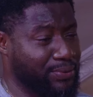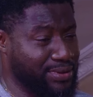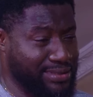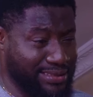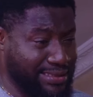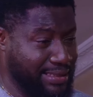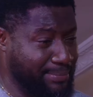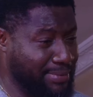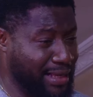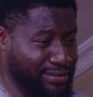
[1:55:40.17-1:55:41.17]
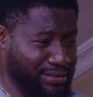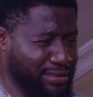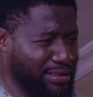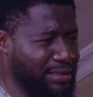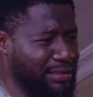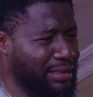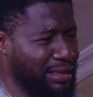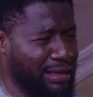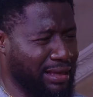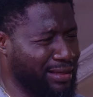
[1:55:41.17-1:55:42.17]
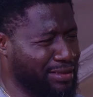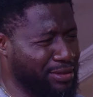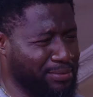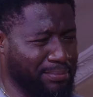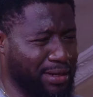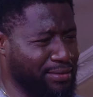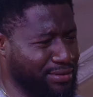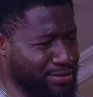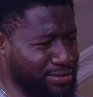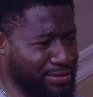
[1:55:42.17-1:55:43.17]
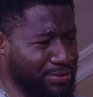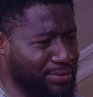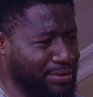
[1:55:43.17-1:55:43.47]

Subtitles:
Wasn't the Amanda I got married to?